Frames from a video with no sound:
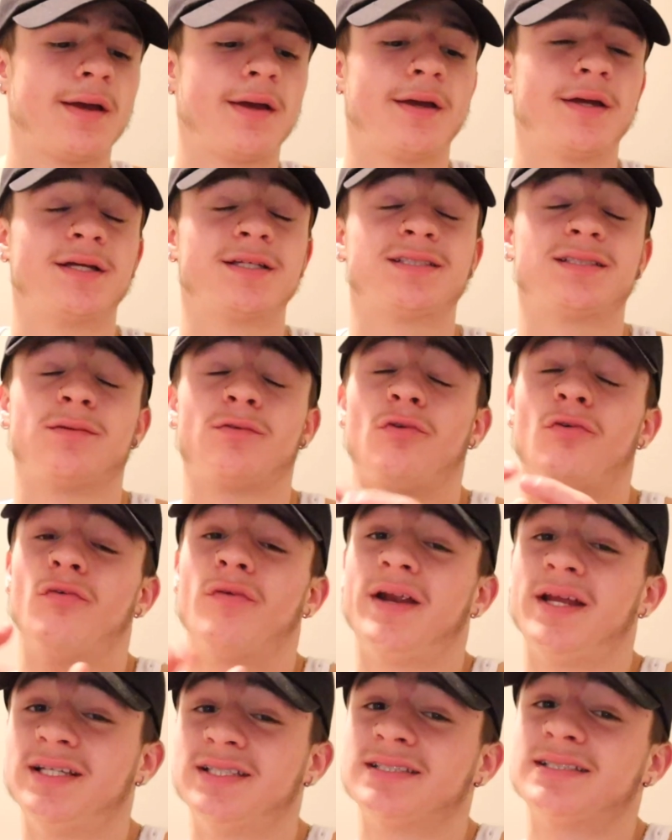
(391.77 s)
some
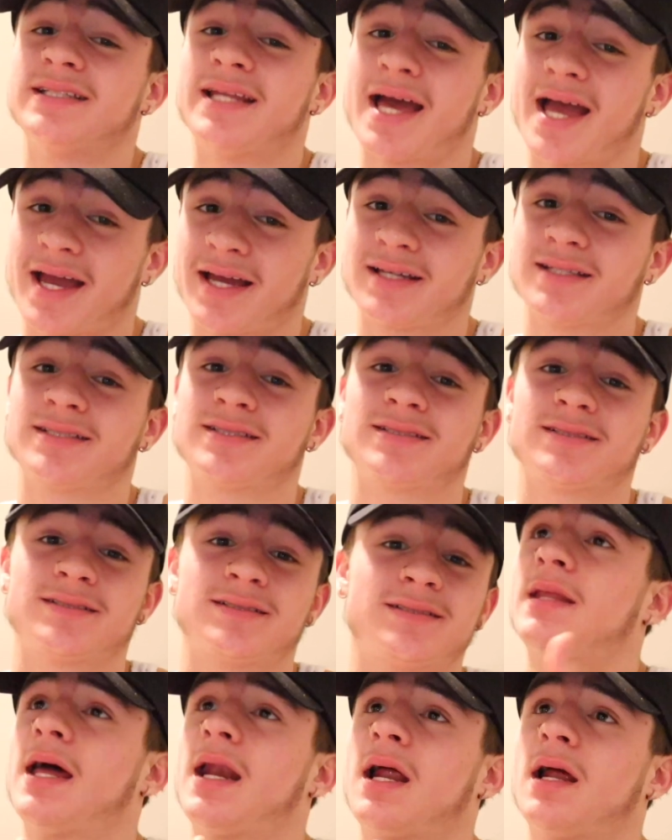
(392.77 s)
great snacks
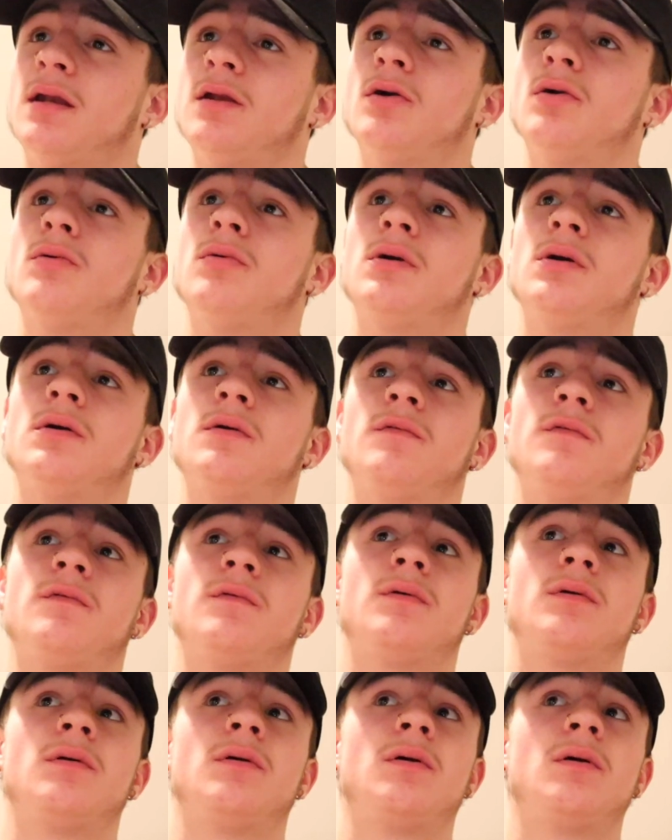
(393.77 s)
that I know
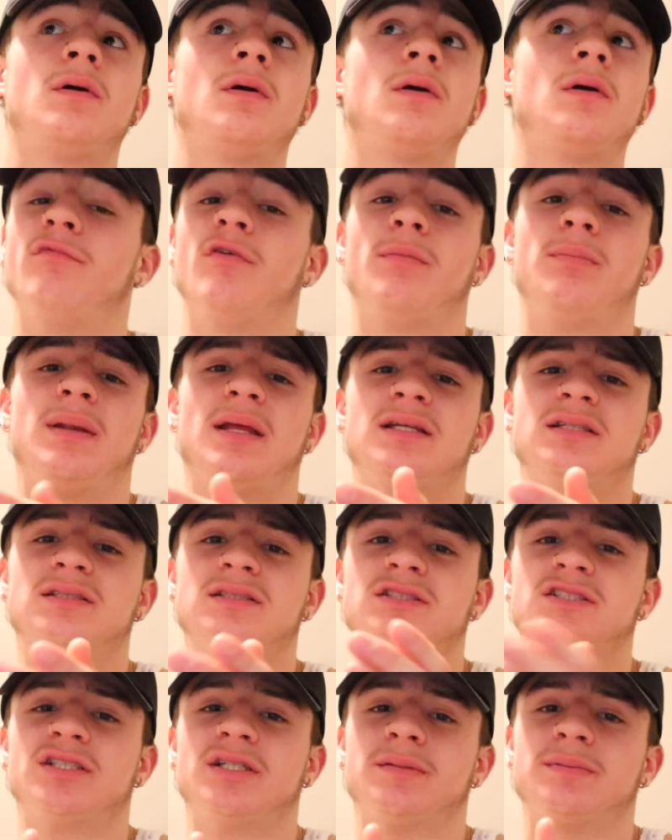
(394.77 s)
of, replace the
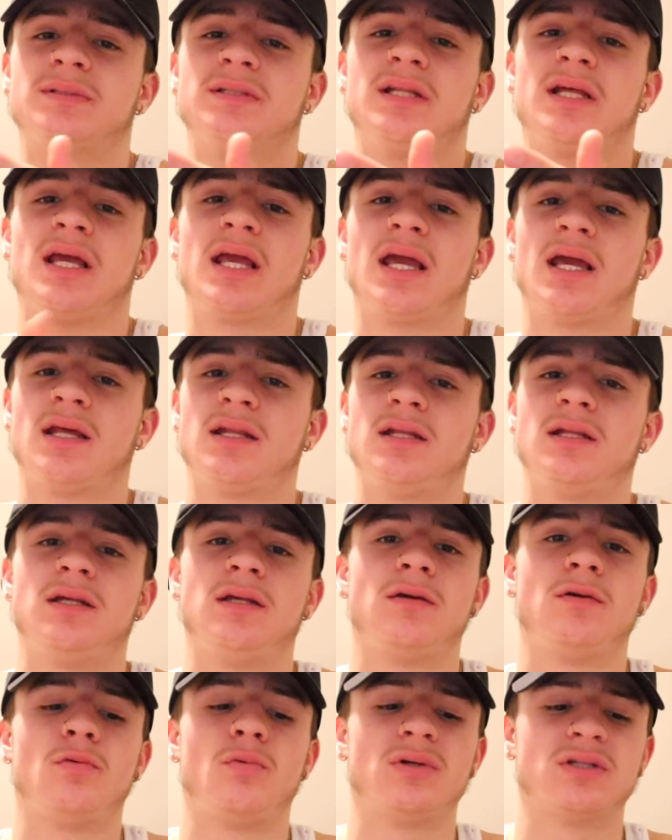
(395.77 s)
chips and the
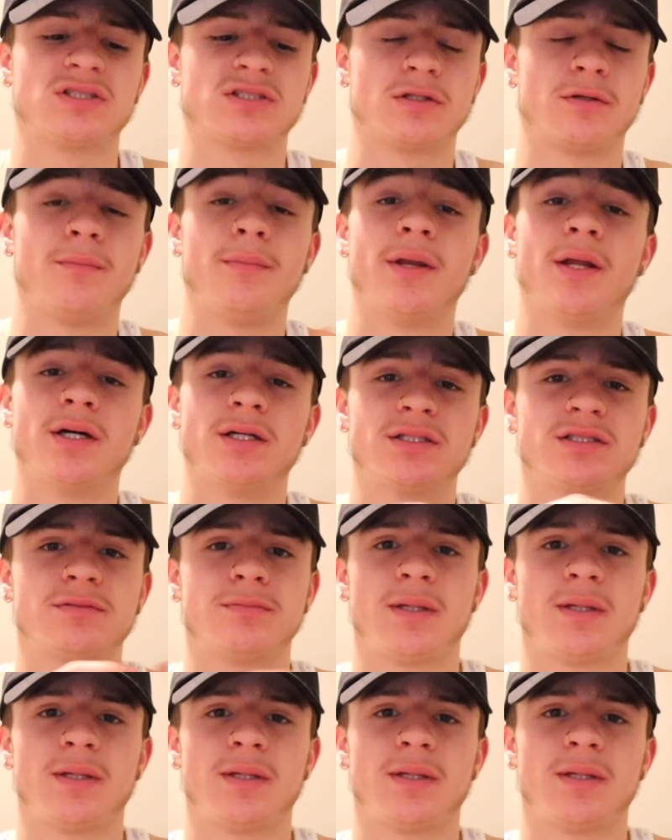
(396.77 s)
candy with some nuts.